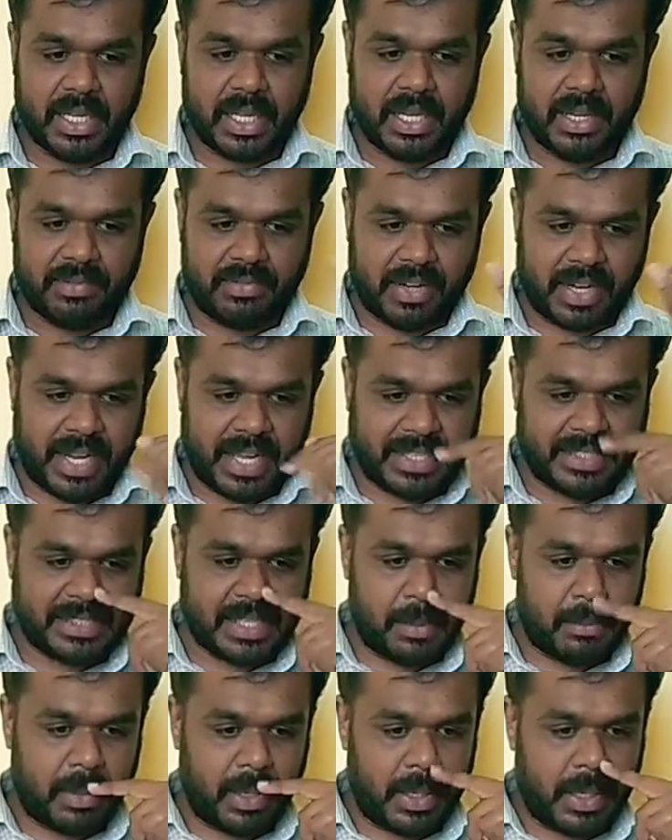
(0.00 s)
For
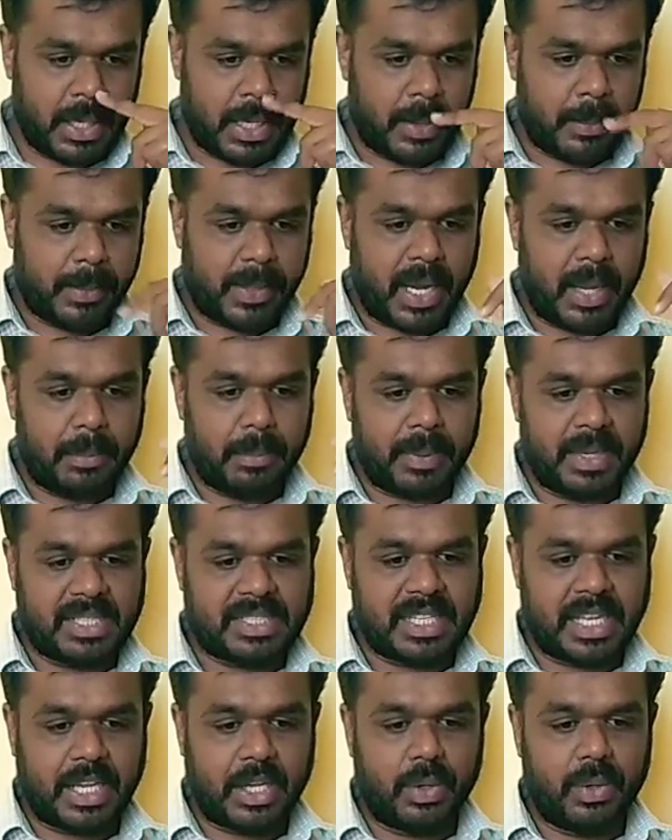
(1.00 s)
example, proper
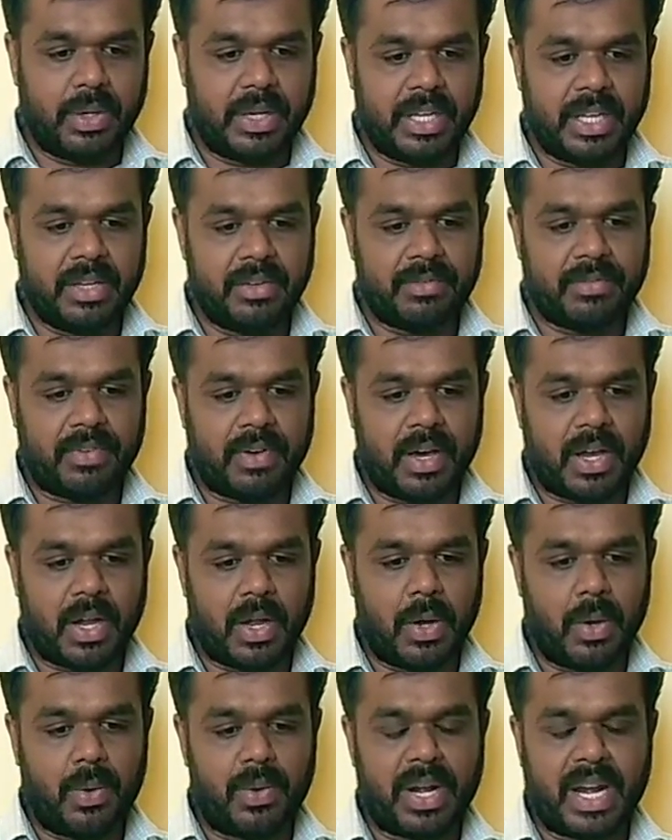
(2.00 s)
security for
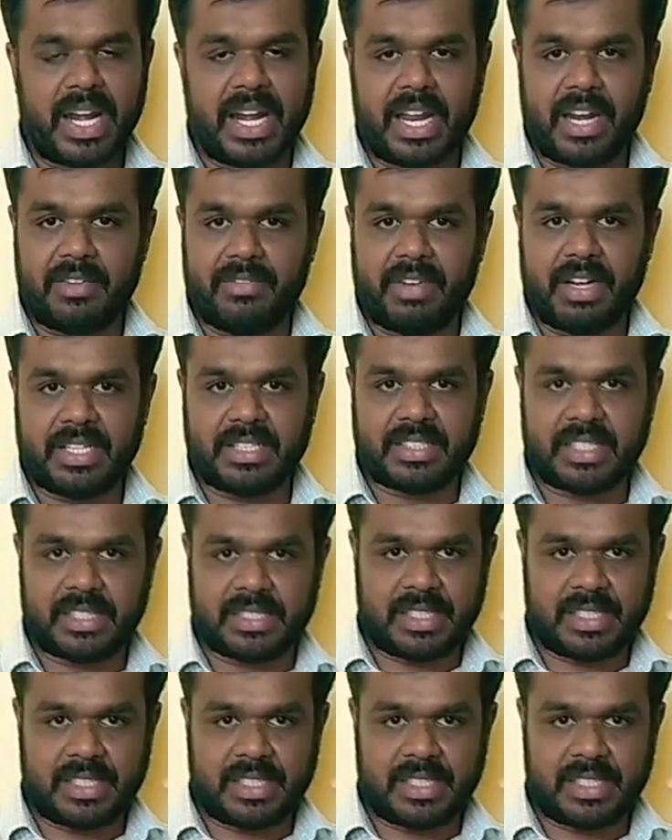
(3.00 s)
loan and advances.